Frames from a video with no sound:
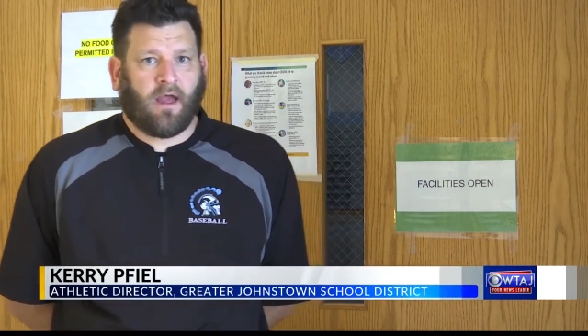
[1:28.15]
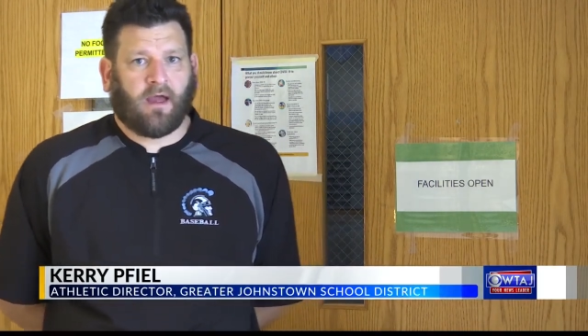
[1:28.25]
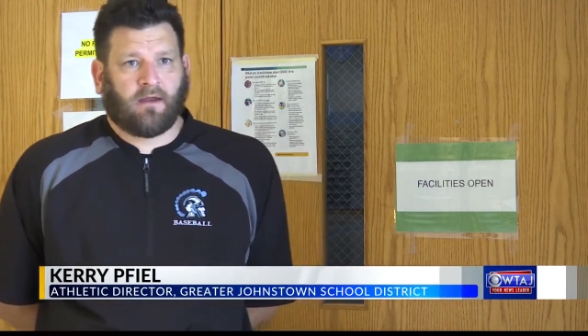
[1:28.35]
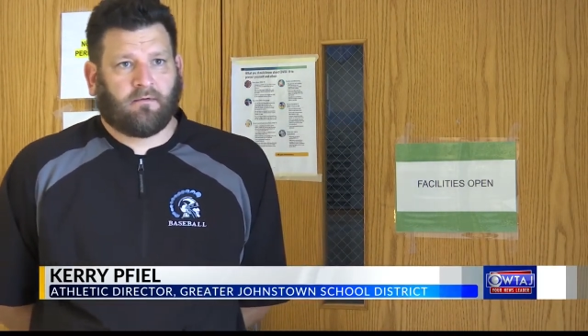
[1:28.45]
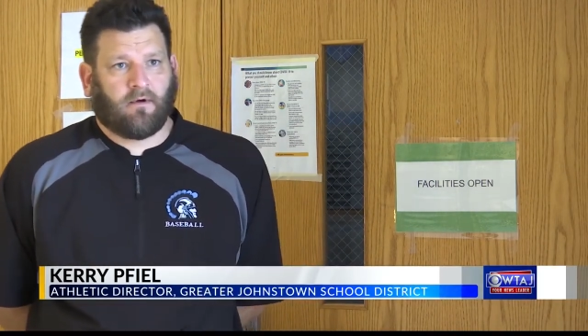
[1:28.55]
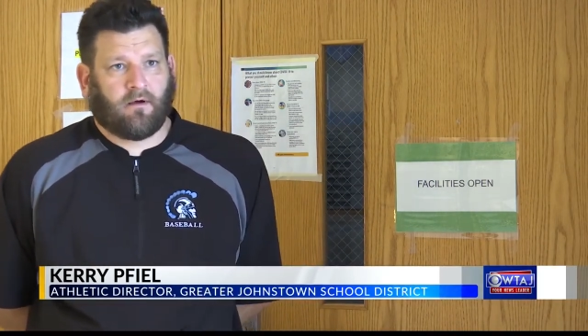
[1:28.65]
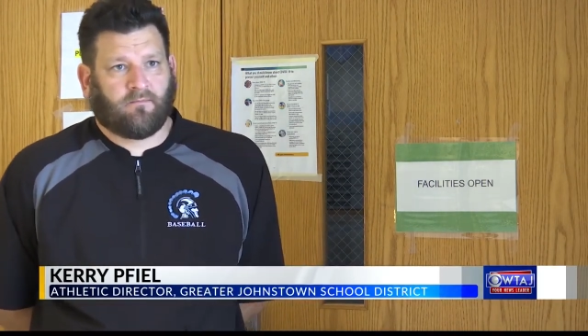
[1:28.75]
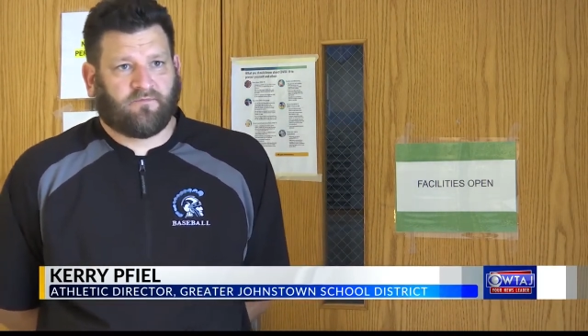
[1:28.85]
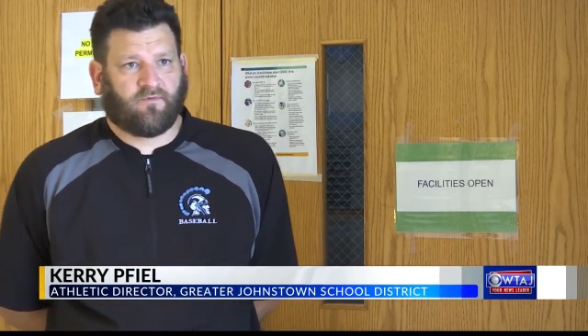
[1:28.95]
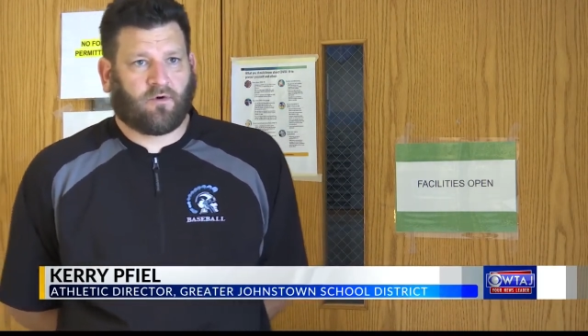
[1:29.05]
and
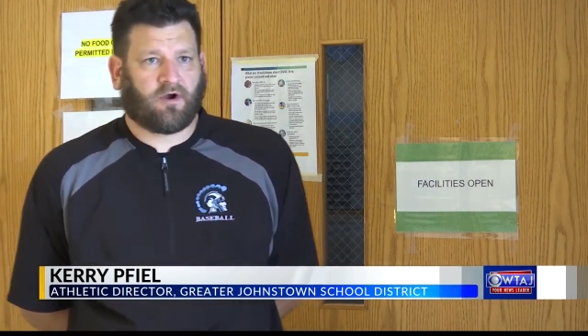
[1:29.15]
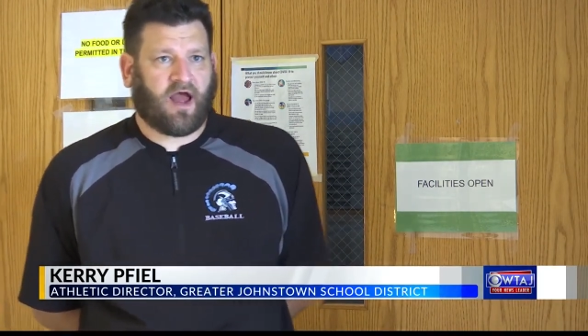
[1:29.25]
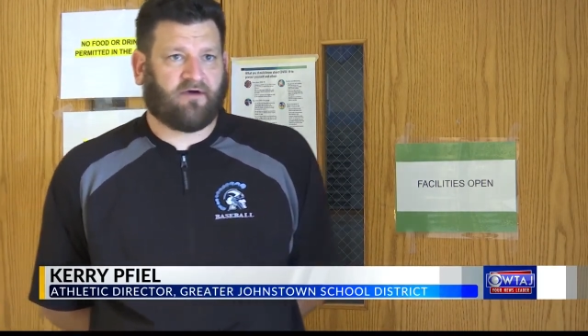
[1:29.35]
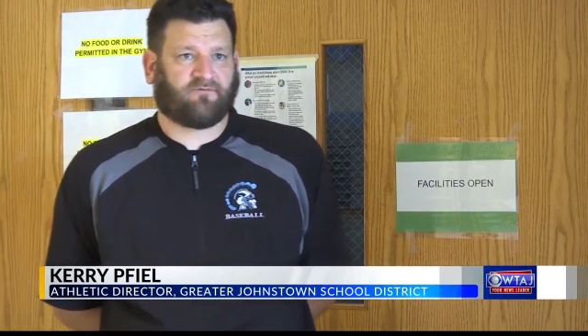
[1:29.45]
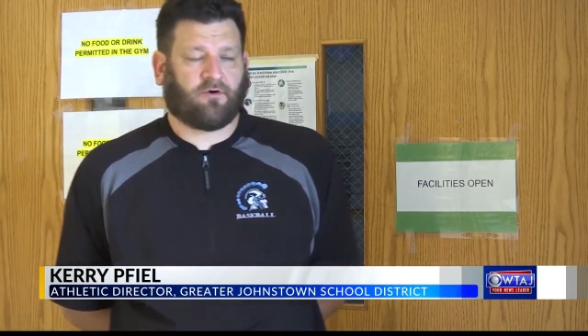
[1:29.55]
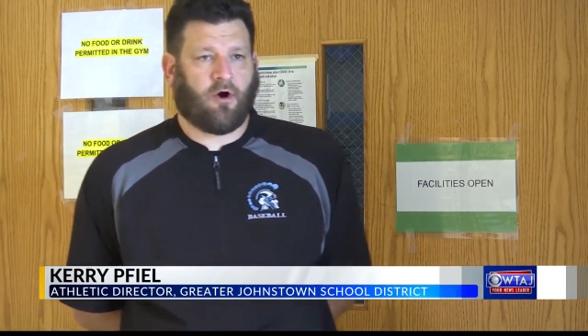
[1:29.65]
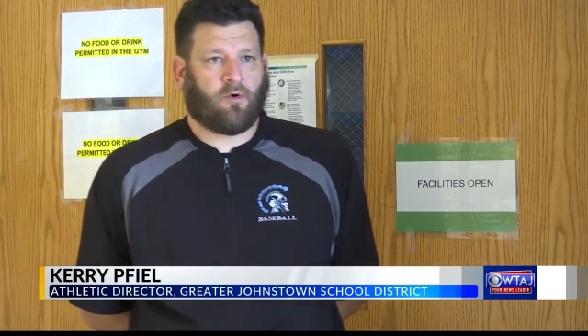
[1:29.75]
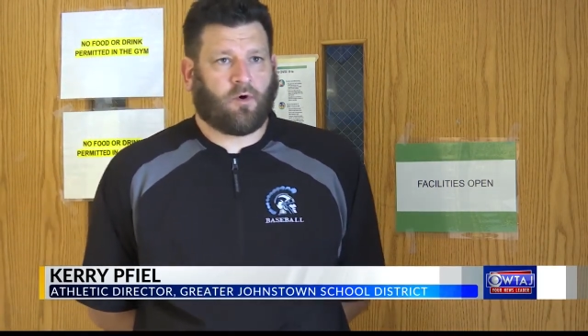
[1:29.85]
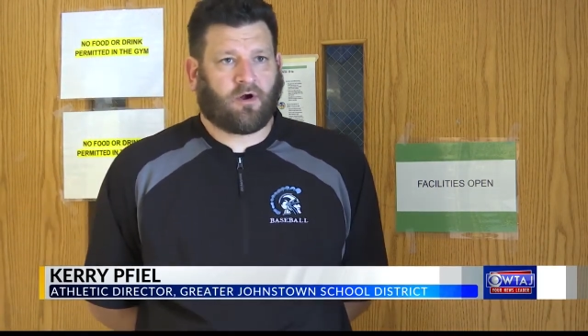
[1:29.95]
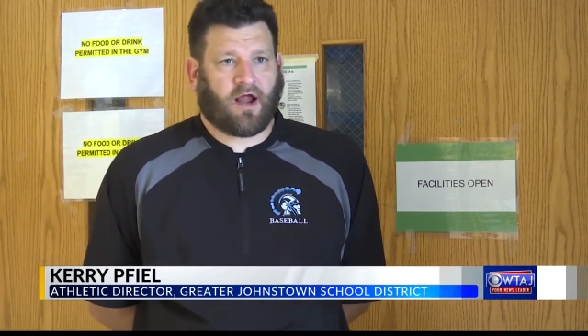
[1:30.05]
before and after
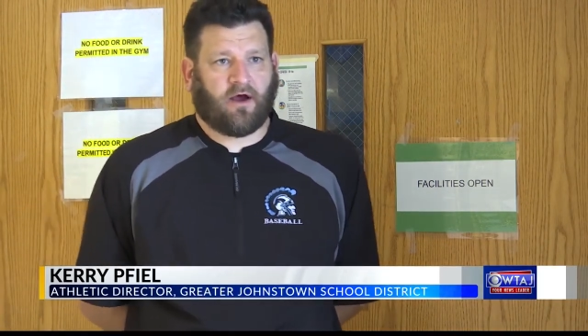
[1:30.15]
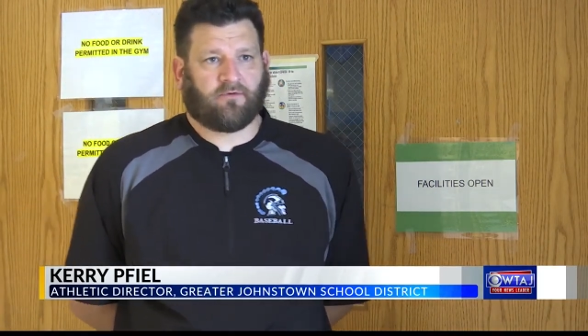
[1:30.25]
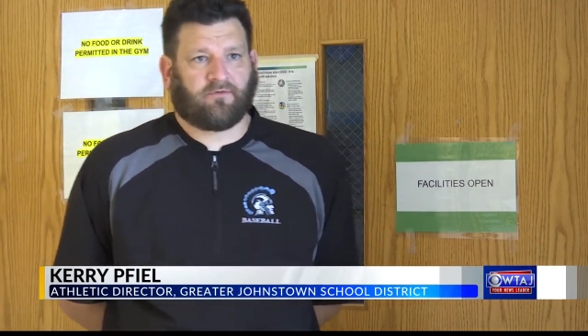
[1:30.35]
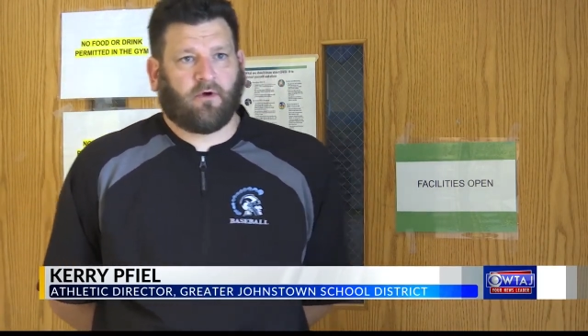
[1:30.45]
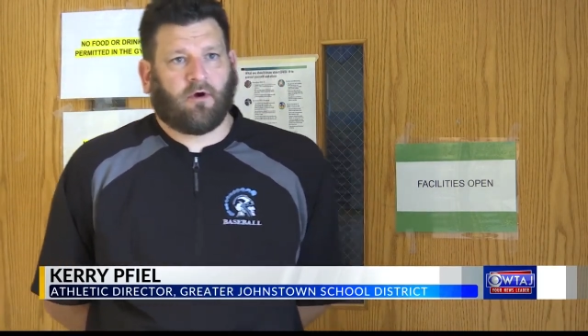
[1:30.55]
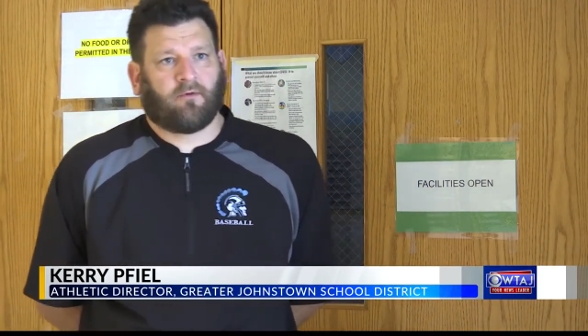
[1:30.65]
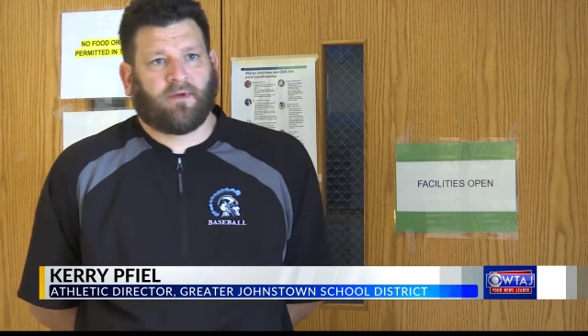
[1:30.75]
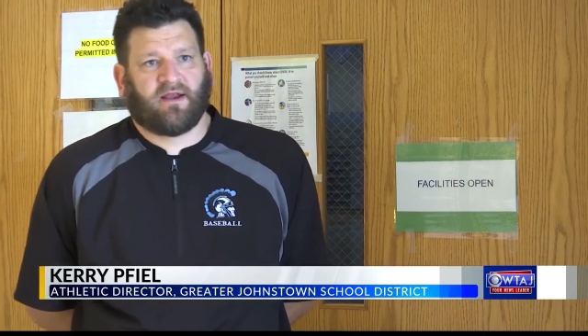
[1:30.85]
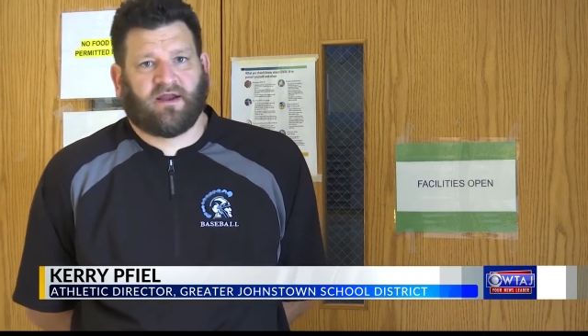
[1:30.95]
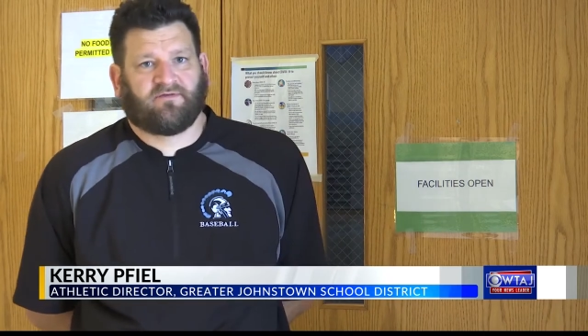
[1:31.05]
all workouts, our
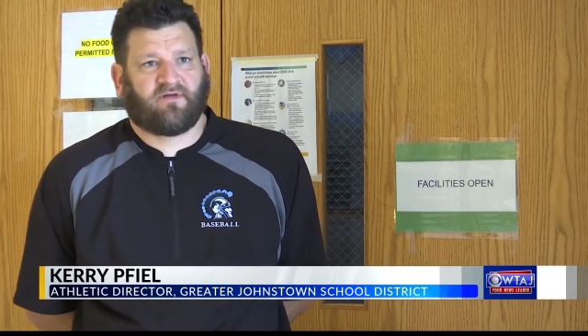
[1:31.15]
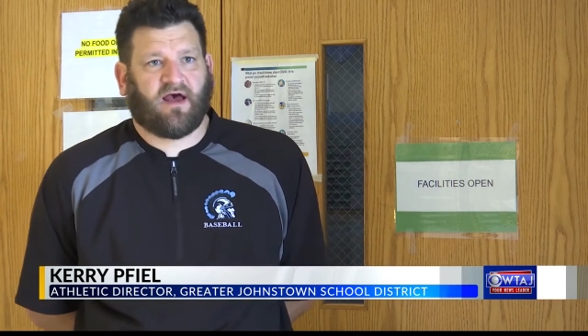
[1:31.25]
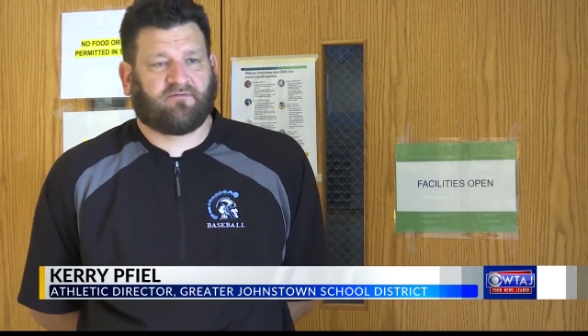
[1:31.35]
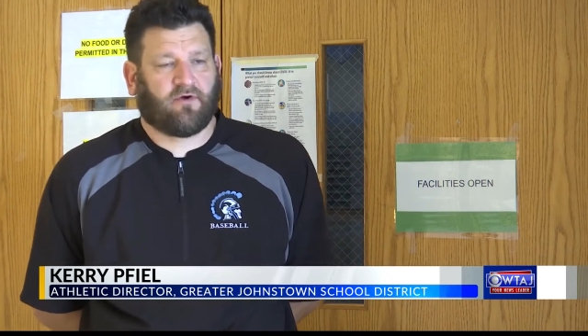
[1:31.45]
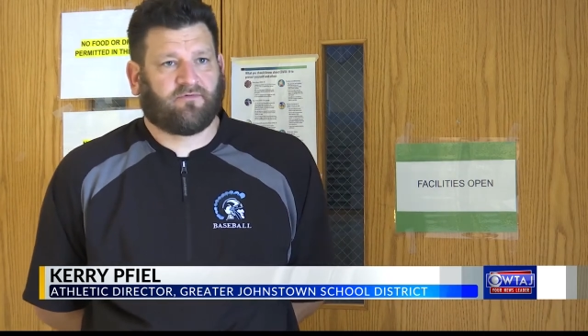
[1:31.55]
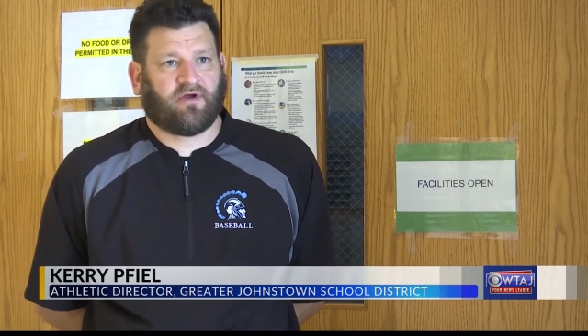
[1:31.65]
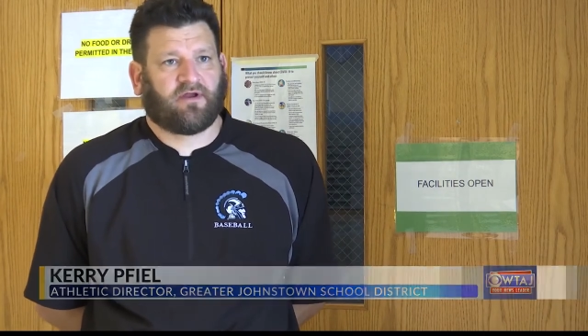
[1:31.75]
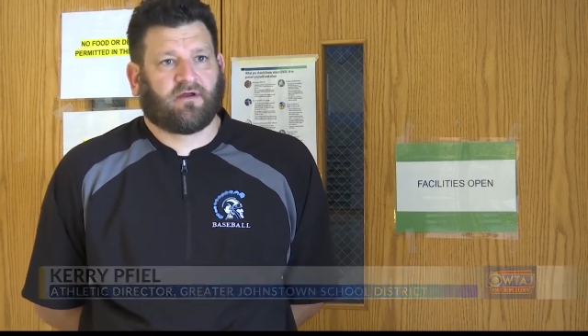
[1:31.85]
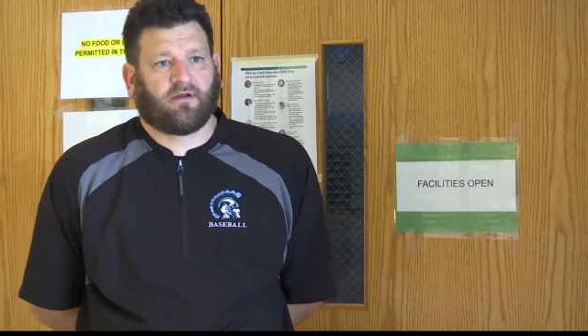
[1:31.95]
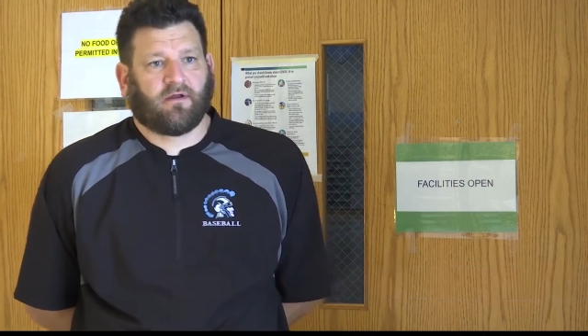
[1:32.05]
maintenance staff goes in and,